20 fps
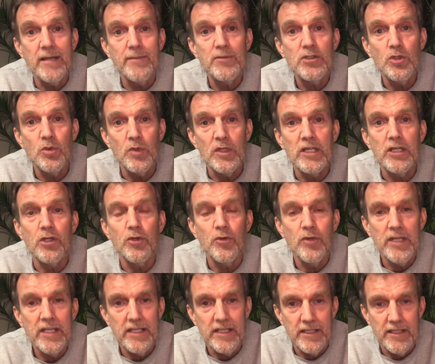them to
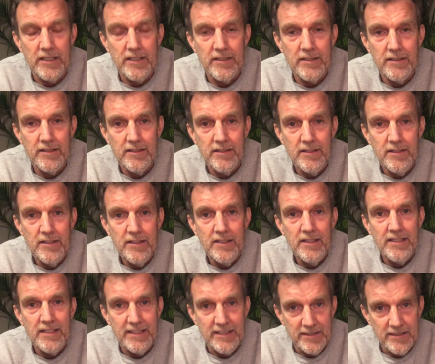agree
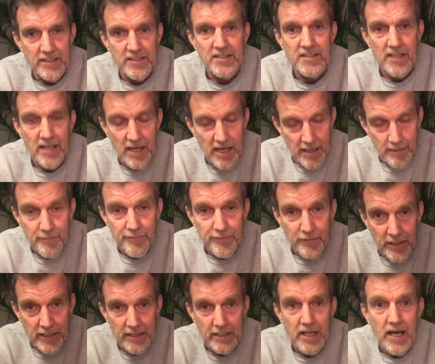in this
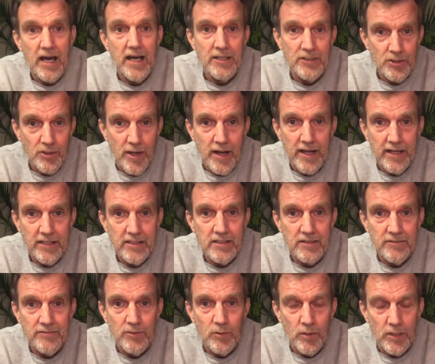upfront contract,
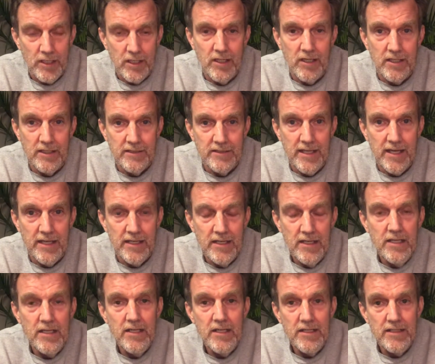if you want to call it
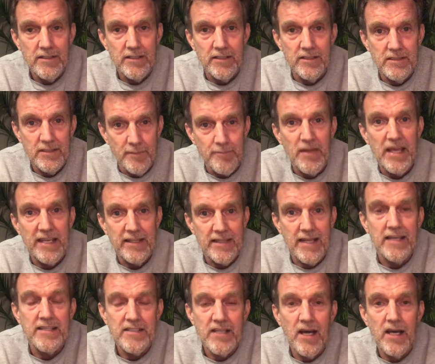that to make
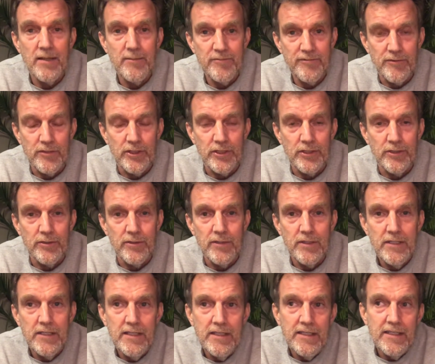that time for you.
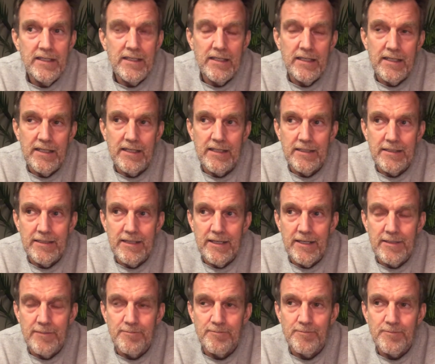And
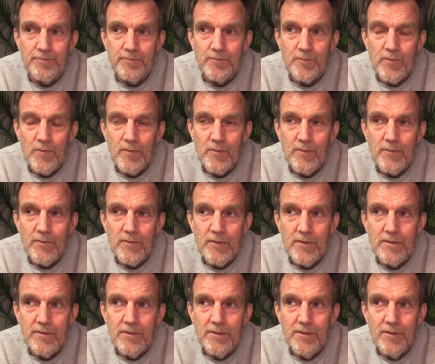
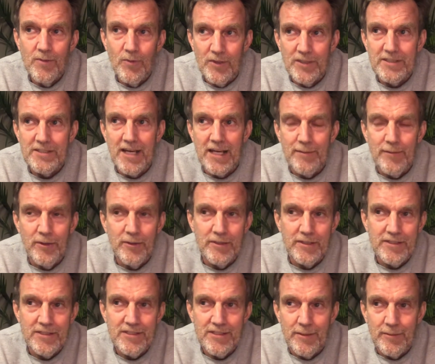one time I
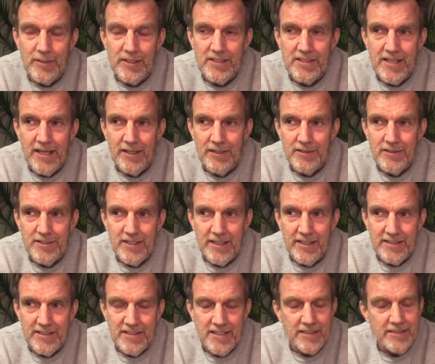went to somebody's house, I
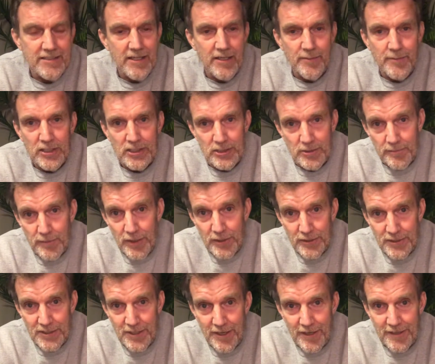had sent out a bunch of
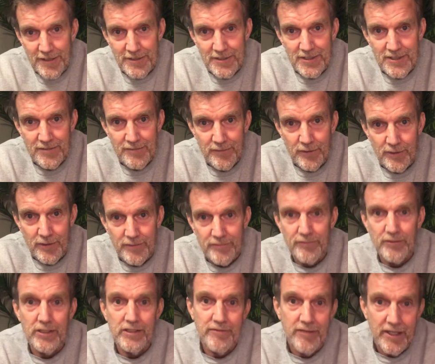postcards for a
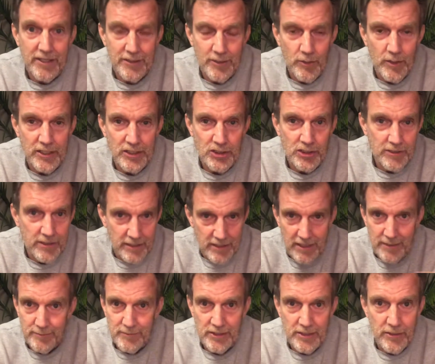free evaluation. I'll
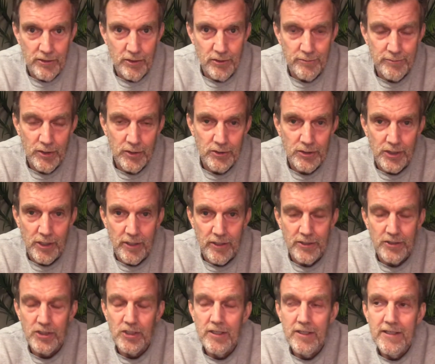come to the home, no
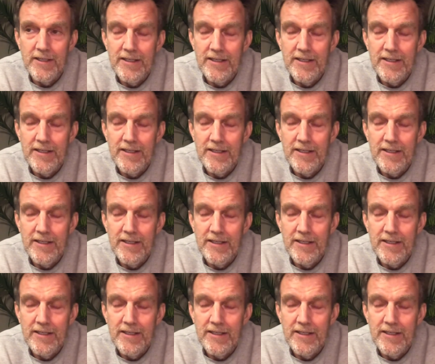charge.